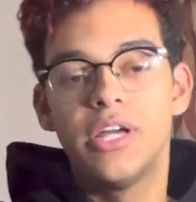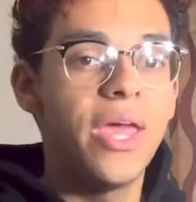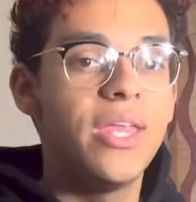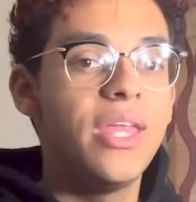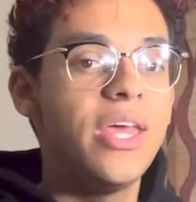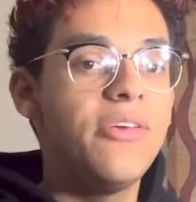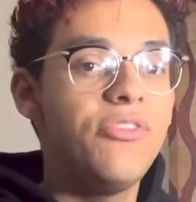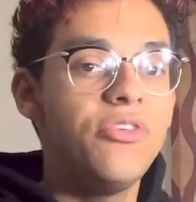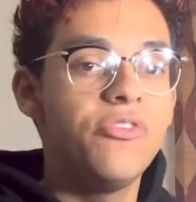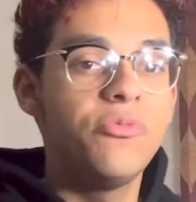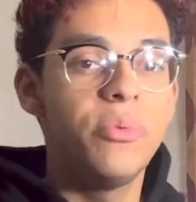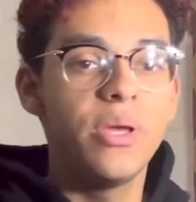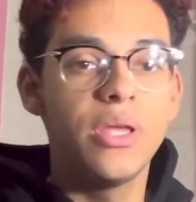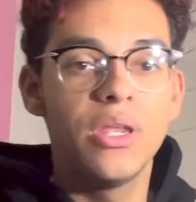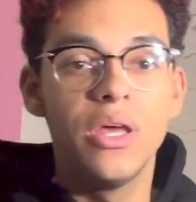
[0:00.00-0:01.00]
And if you've
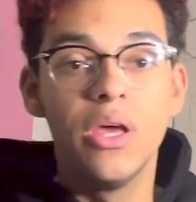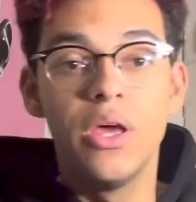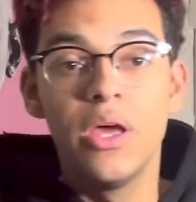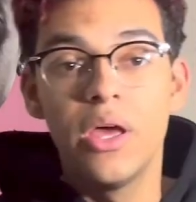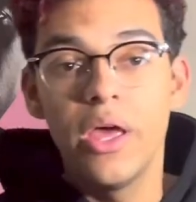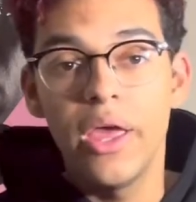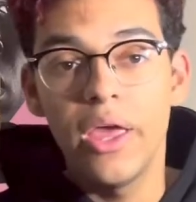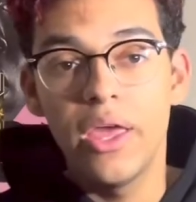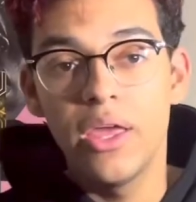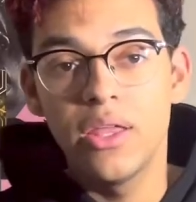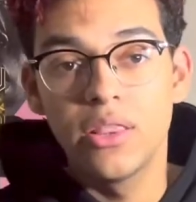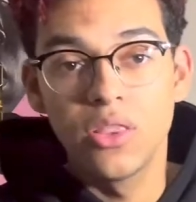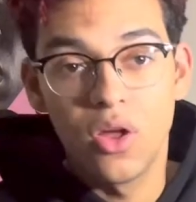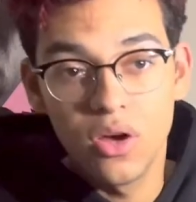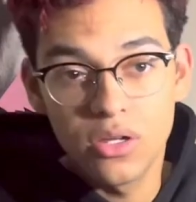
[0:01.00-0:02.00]
been a
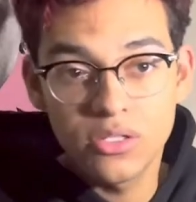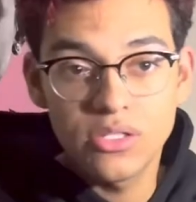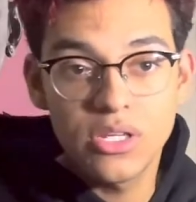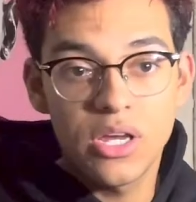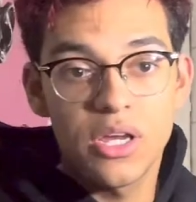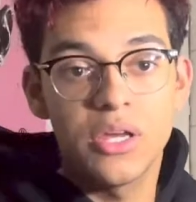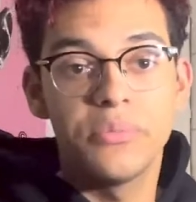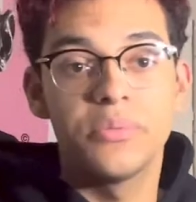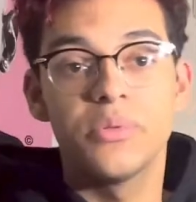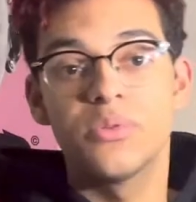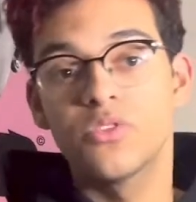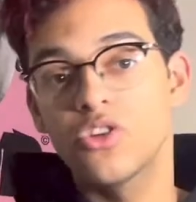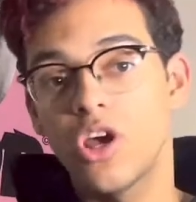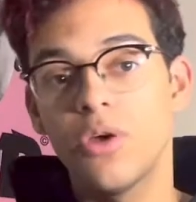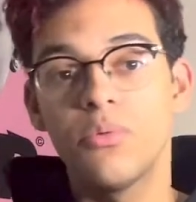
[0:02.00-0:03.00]
long time
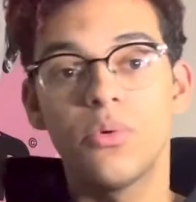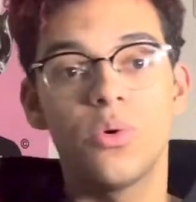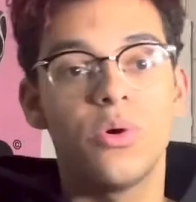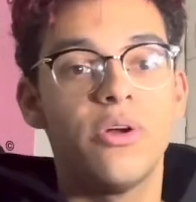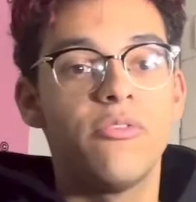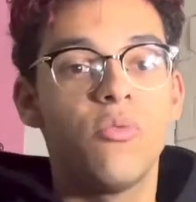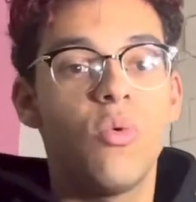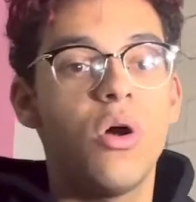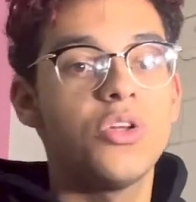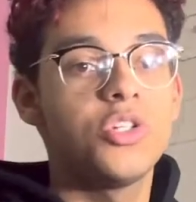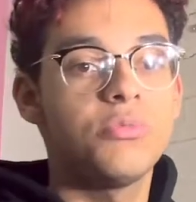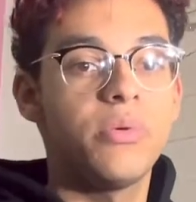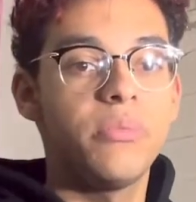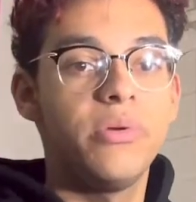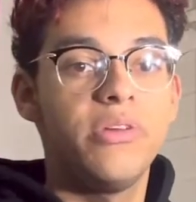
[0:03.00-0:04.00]
subscriber or have watched
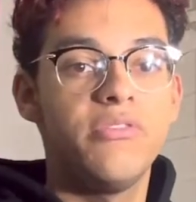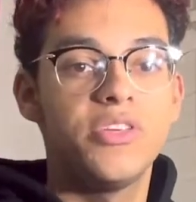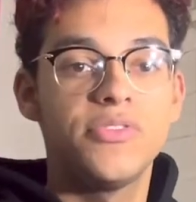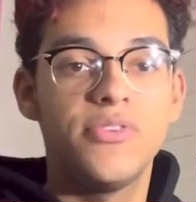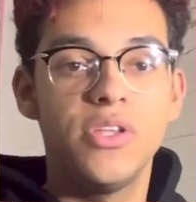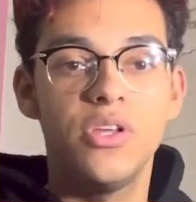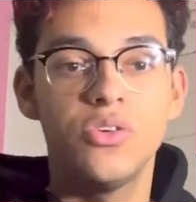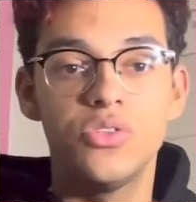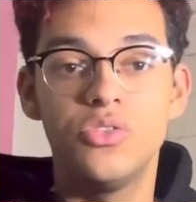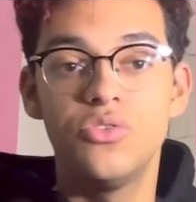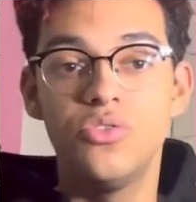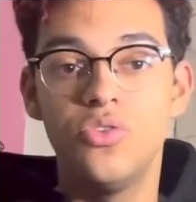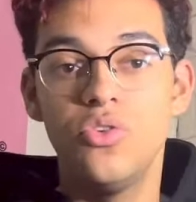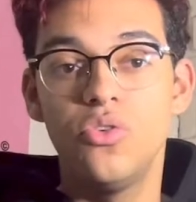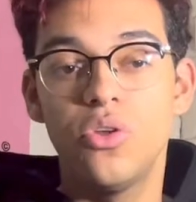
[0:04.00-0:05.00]
my previous videos, you
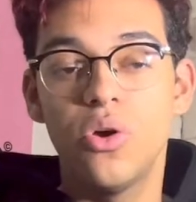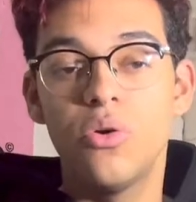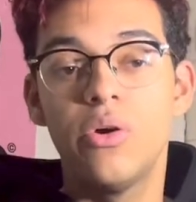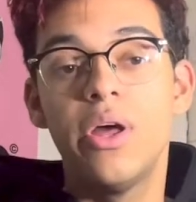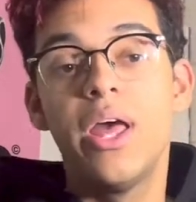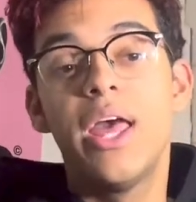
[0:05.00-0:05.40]
do know